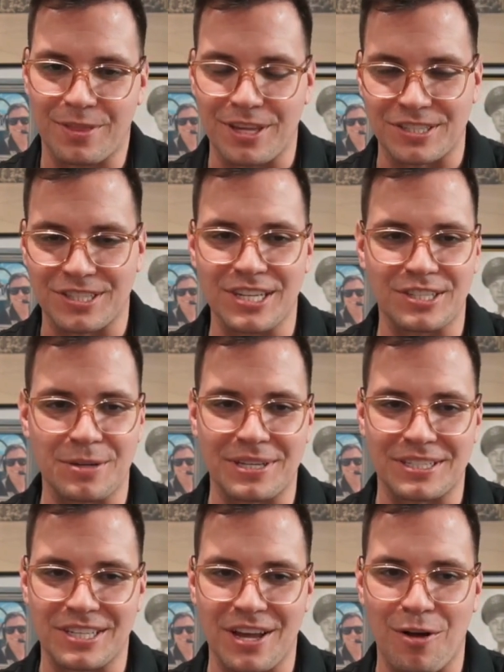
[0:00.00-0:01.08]
The system
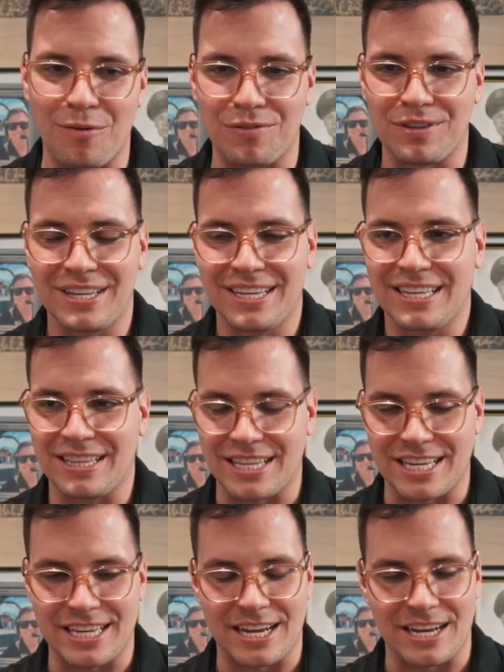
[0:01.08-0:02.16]
itself,
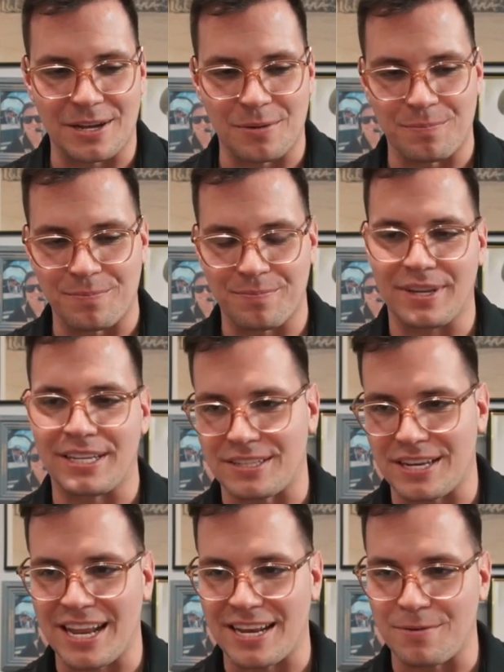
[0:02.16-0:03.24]

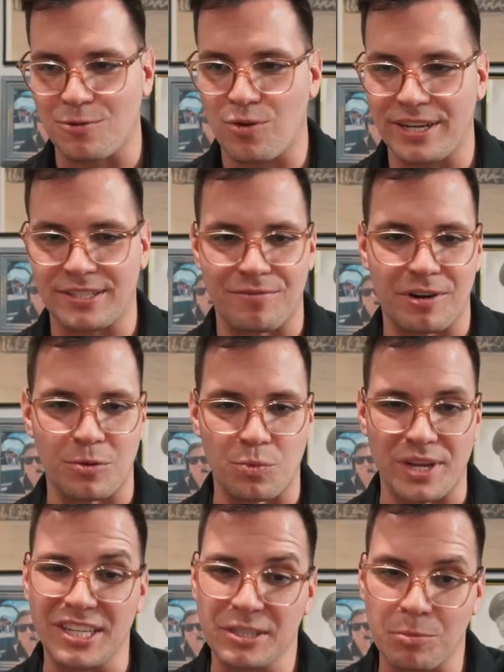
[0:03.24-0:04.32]
it creates a very
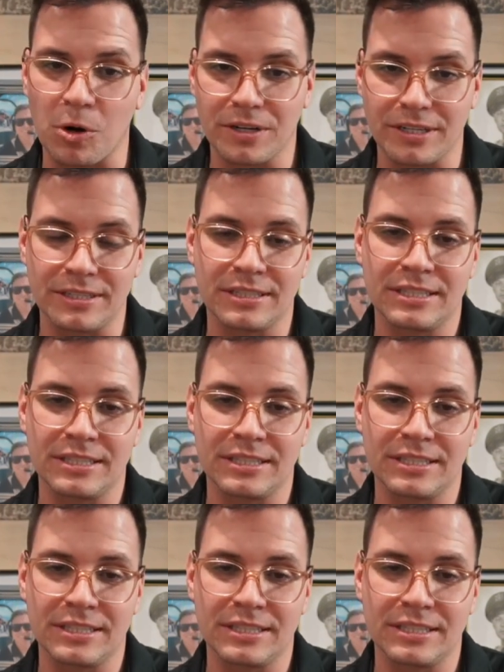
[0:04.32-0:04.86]
weak spark.